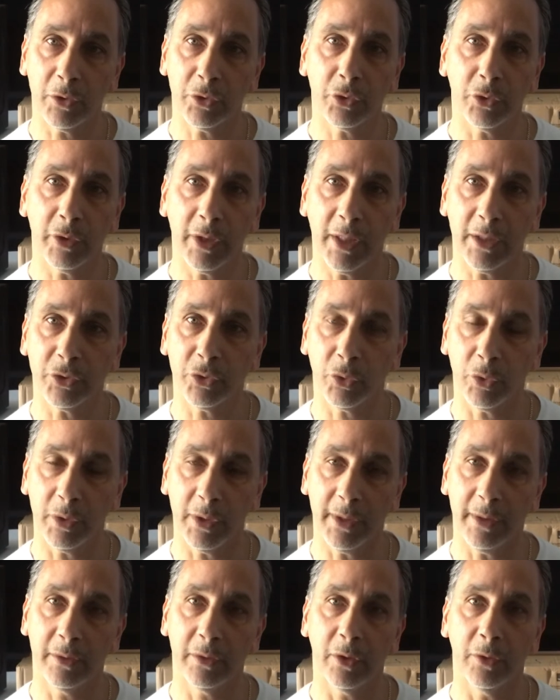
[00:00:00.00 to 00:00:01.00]
to show you that
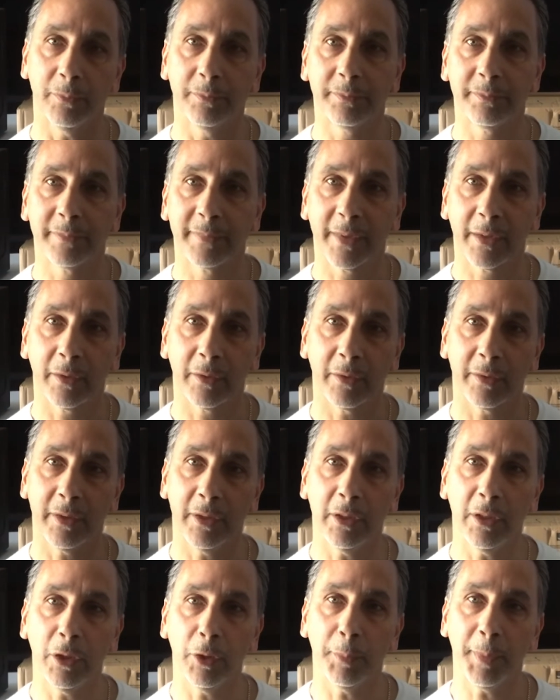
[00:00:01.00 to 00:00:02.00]
shortly. So see
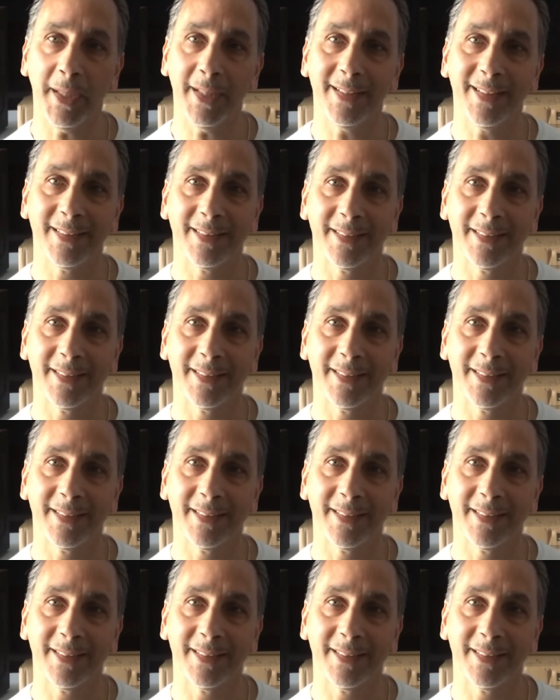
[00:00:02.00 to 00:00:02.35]
you in a little bit.